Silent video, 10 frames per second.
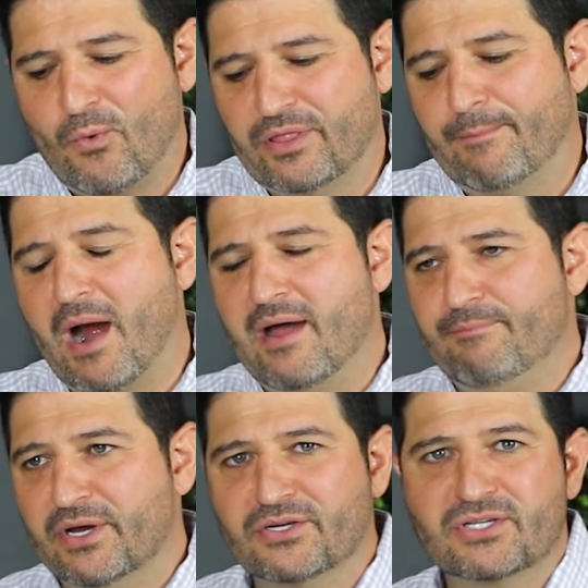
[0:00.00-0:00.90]
Or the
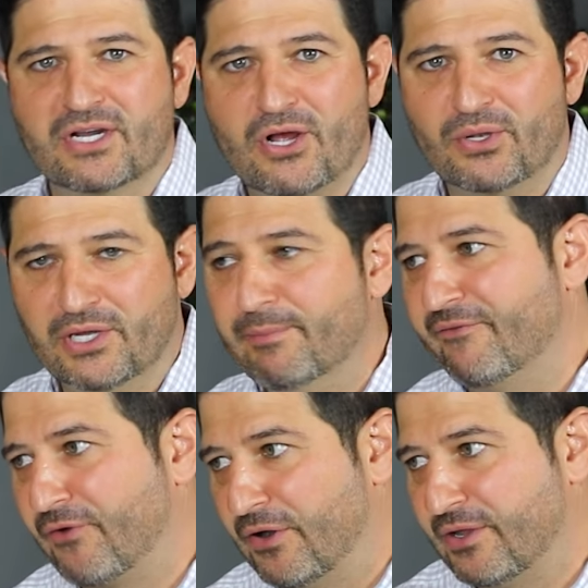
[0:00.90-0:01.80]
builder is going to go a little
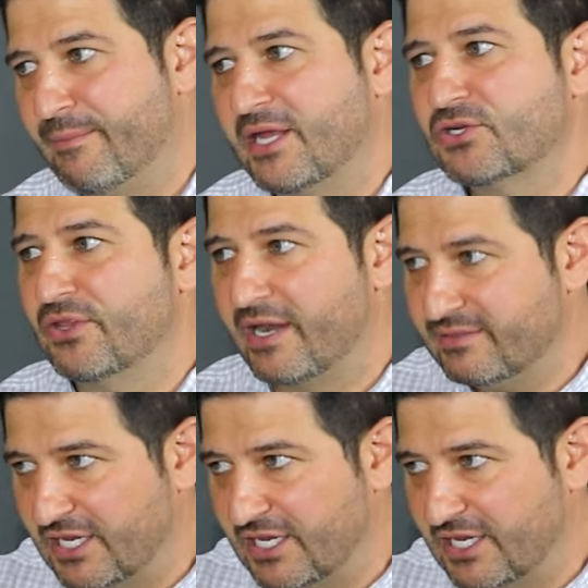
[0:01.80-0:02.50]
bit further and make sure that